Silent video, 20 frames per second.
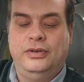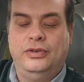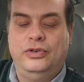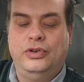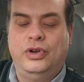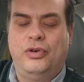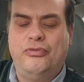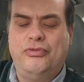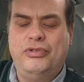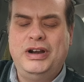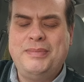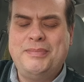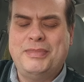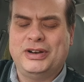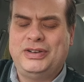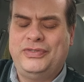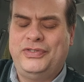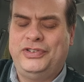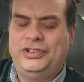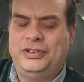Not really
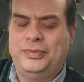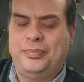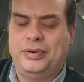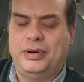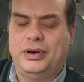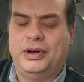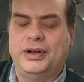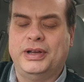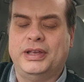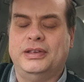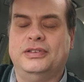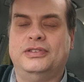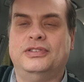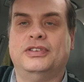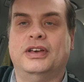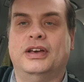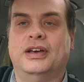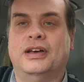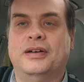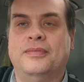much of a
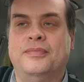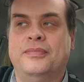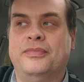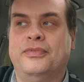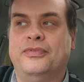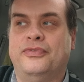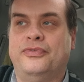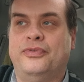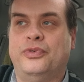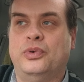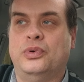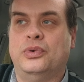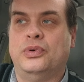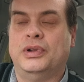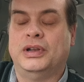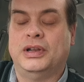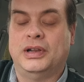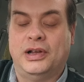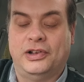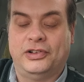surprise
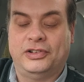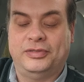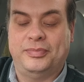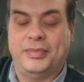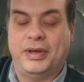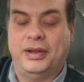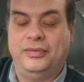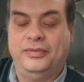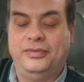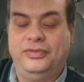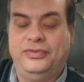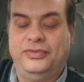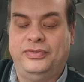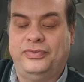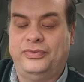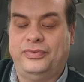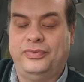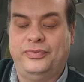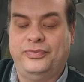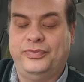for last
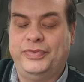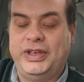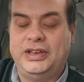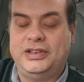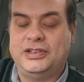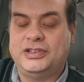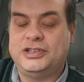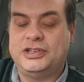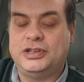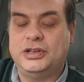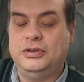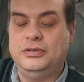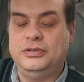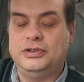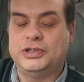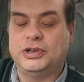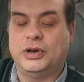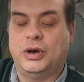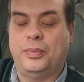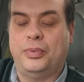month. The two
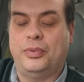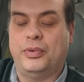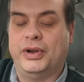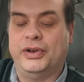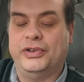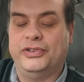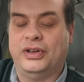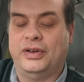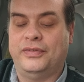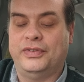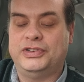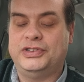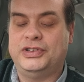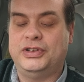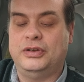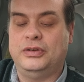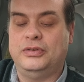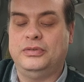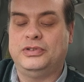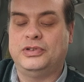top ones are the
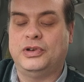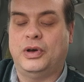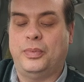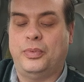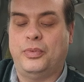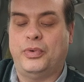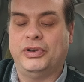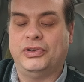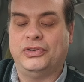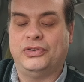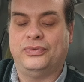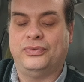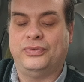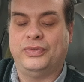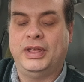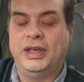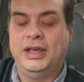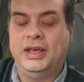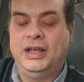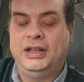two top ones
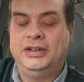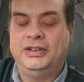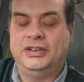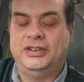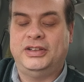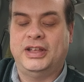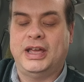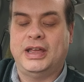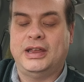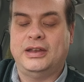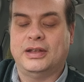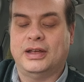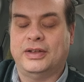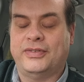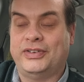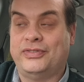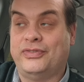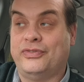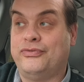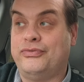to date. I've
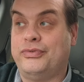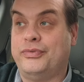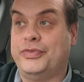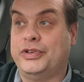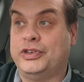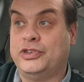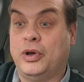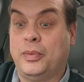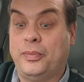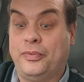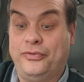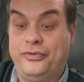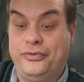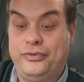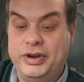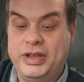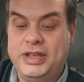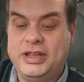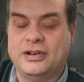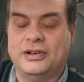had the top
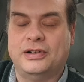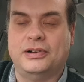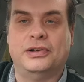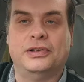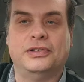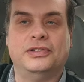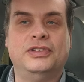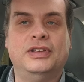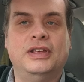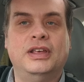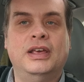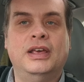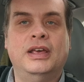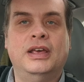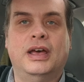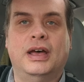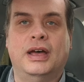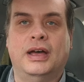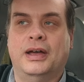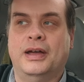three cars.
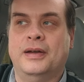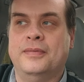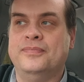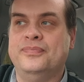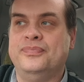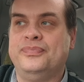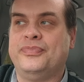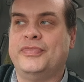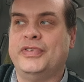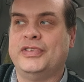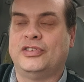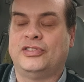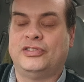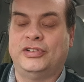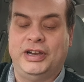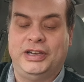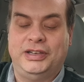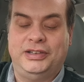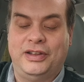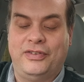There's a
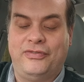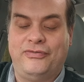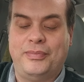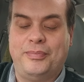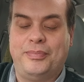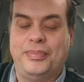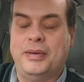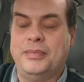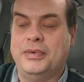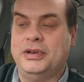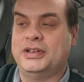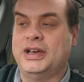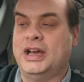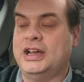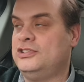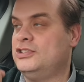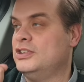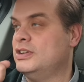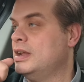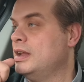slightly different
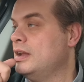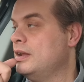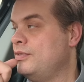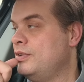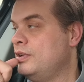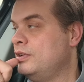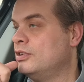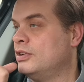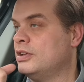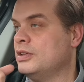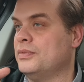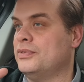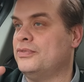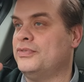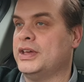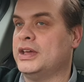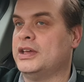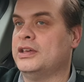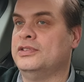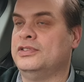permutation if you look at the
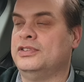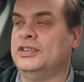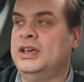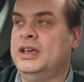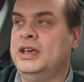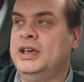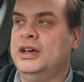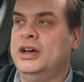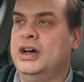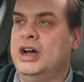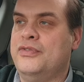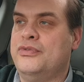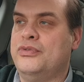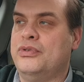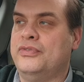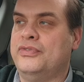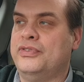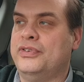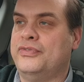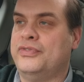figures
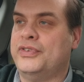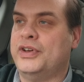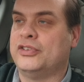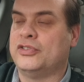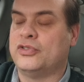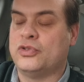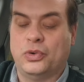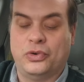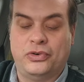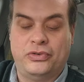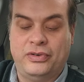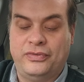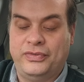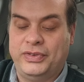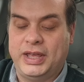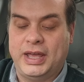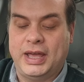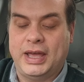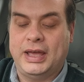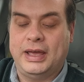overall for the first quarter of
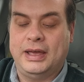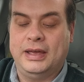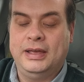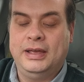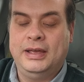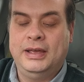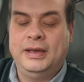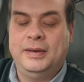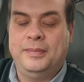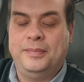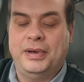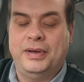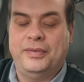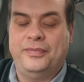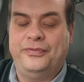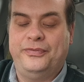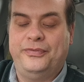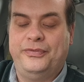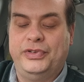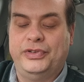the year, but
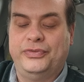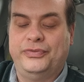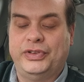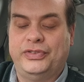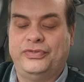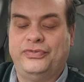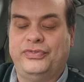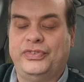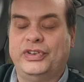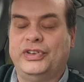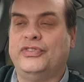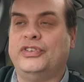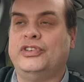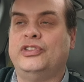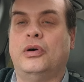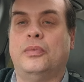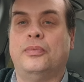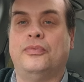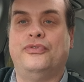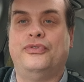the
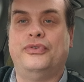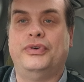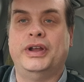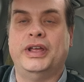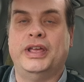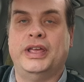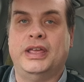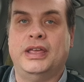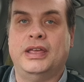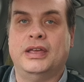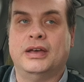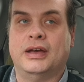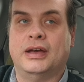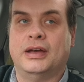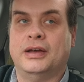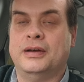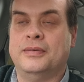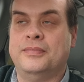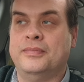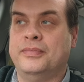top three,
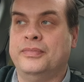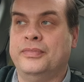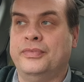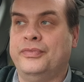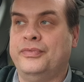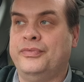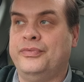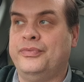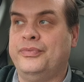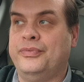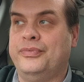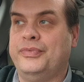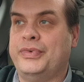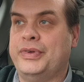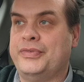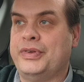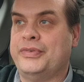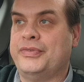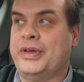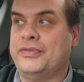
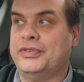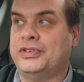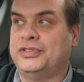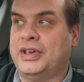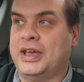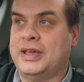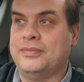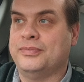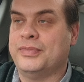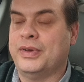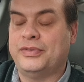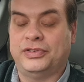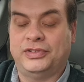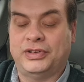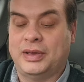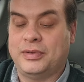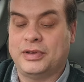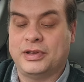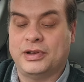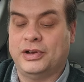they're the
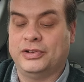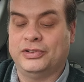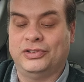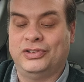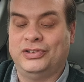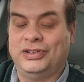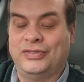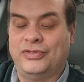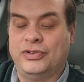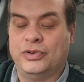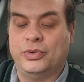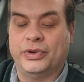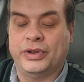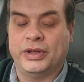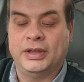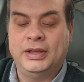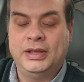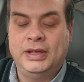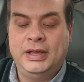same cars, it's a different order.